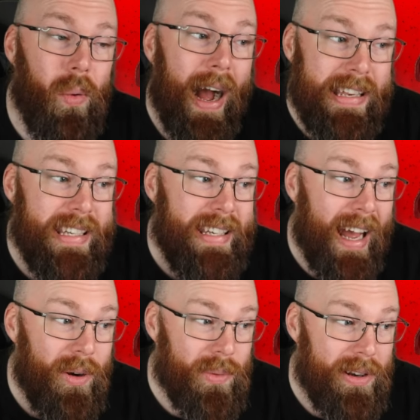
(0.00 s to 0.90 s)
I did
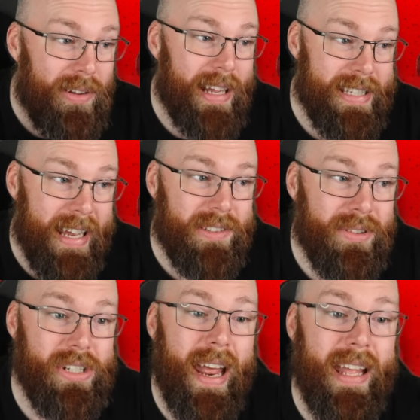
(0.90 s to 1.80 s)
not realize
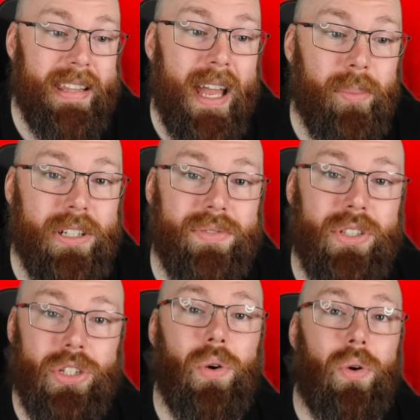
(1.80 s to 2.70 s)
Activision had that much of a
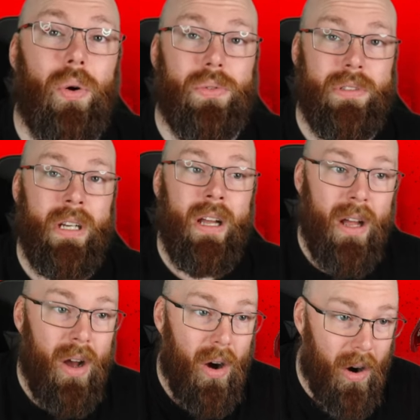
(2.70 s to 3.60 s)
chokehold
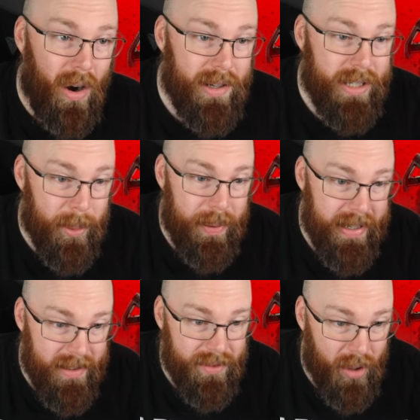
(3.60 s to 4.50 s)
on
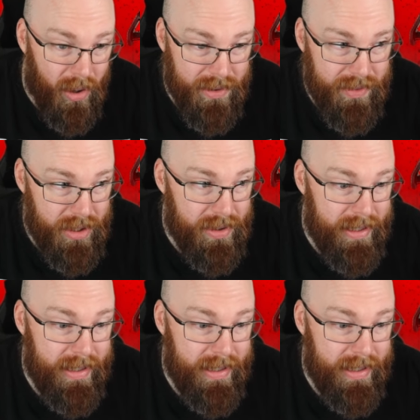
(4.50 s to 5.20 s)
competitive Call of Duty.